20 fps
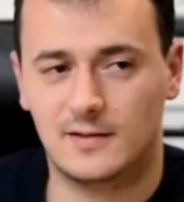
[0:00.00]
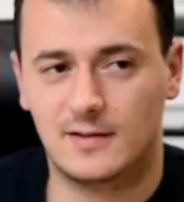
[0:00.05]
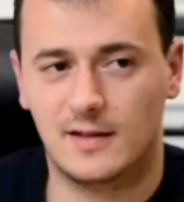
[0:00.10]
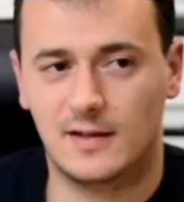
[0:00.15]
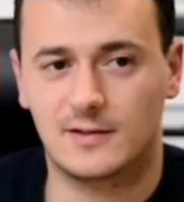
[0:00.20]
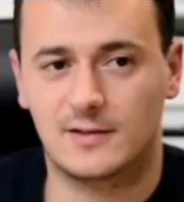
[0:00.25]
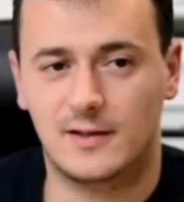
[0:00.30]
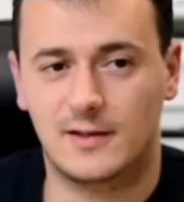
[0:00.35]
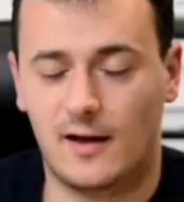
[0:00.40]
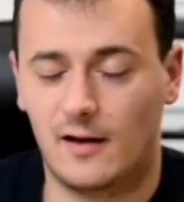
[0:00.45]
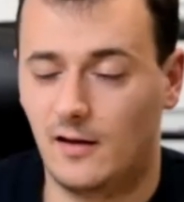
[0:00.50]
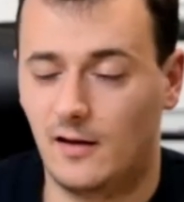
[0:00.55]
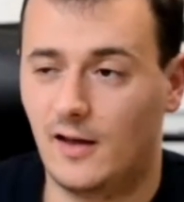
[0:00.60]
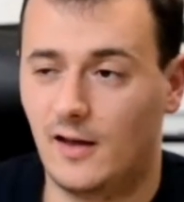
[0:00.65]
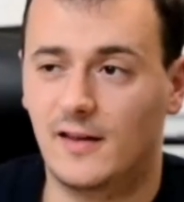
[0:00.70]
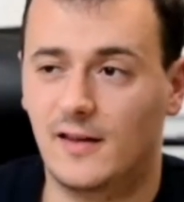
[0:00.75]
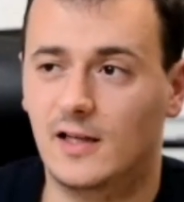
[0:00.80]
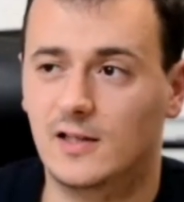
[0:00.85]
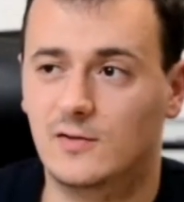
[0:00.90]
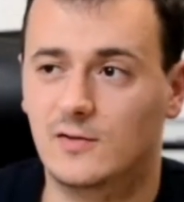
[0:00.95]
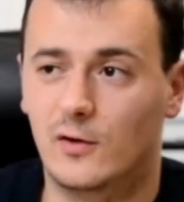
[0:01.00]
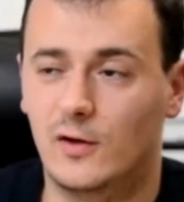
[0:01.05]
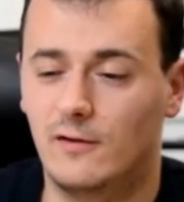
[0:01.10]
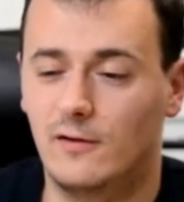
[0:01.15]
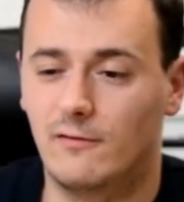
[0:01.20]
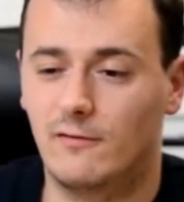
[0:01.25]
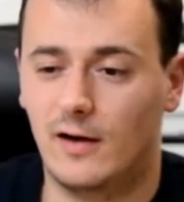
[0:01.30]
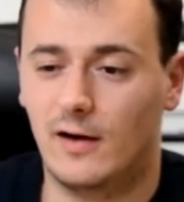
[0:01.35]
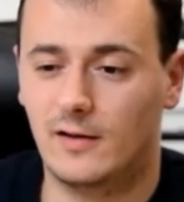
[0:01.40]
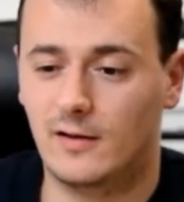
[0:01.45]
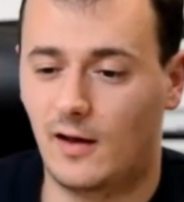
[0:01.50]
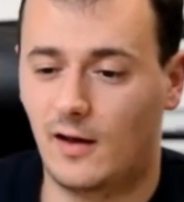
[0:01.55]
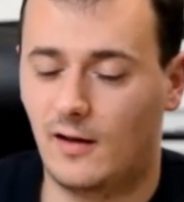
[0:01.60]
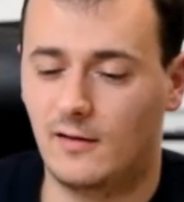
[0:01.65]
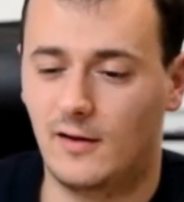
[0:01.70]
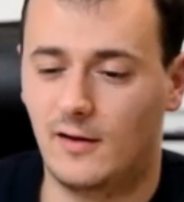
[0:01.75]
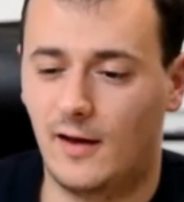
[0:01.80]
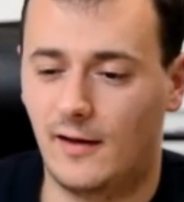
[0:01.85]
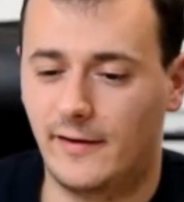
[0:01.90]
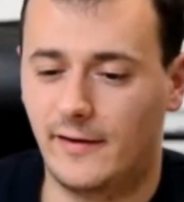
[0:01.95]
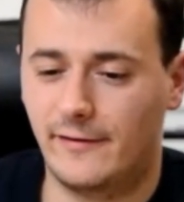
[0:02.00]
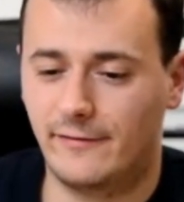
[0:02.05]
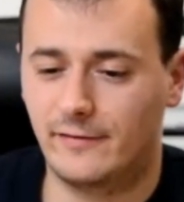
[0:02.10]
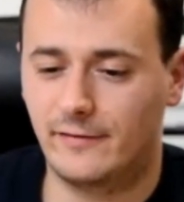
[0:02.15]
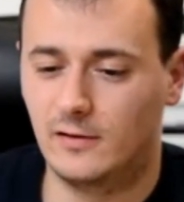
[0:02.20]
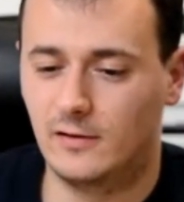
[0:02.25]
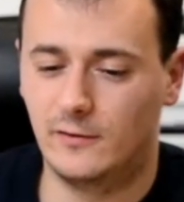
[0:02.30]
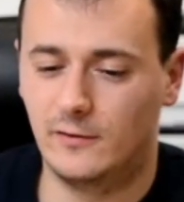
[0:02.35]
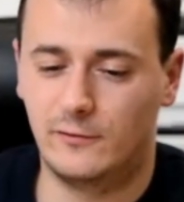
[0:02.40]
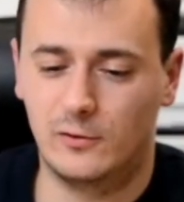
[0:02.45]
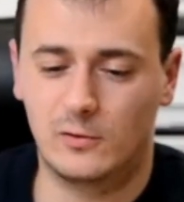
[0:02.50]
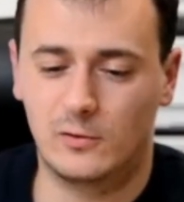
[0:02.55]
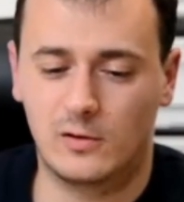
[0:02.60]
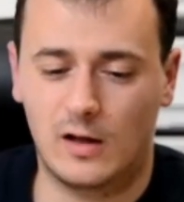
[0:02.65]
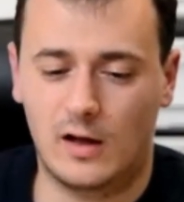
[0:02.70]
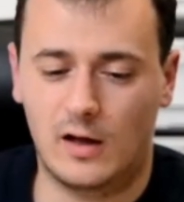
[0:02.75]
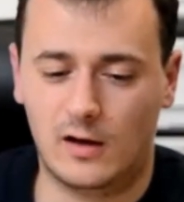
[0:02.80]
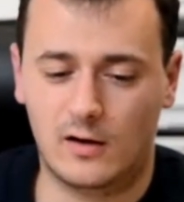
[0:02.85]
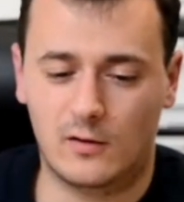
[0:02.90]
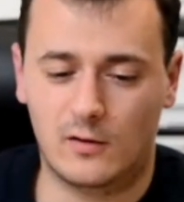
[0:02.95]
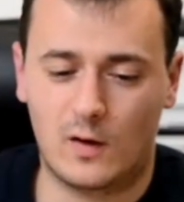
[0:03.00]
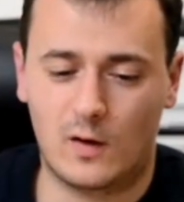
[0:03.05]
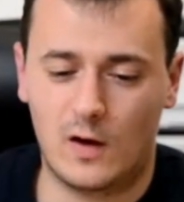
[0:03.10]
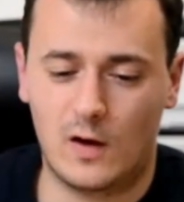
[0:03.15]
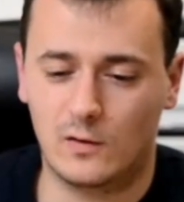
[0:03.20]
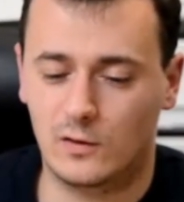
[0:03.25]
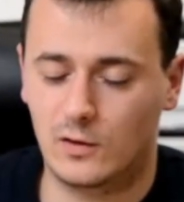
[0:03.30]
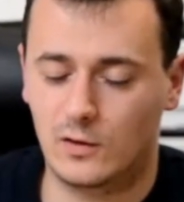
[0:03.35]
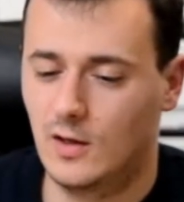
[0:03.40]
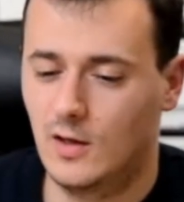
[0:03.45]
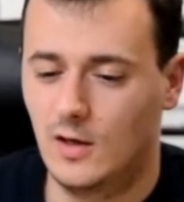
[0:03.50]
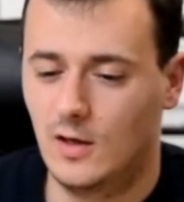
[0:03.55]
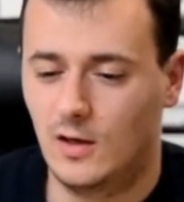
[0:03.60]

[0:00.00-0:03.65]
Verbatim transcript: nice. Yeah, yeah. Thanks for invite, and yeah, definitely if you're like around